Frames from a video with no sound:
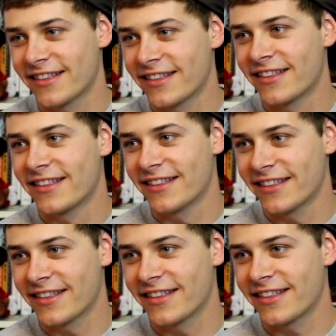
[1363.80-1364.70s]

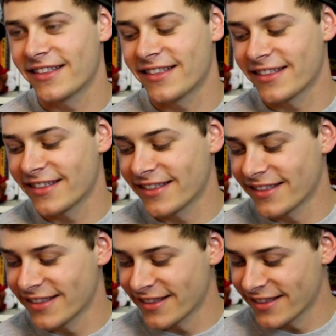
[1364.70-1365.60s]

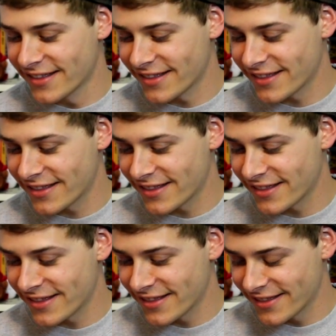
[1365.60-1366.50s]

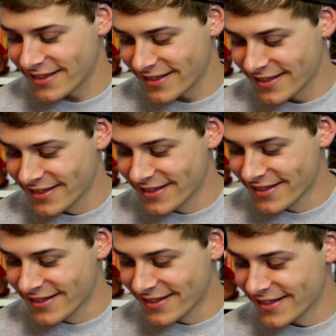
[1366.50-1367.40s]

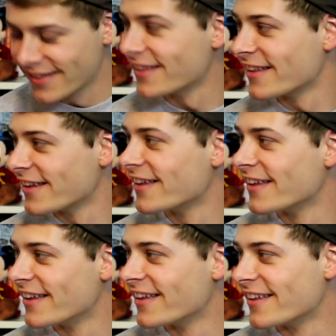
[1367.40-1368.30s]

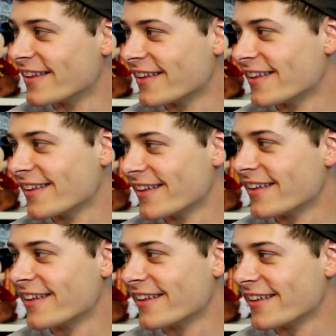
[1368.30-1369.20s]

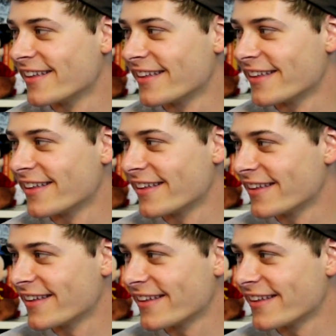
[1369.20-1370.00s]
The person shown says nothing.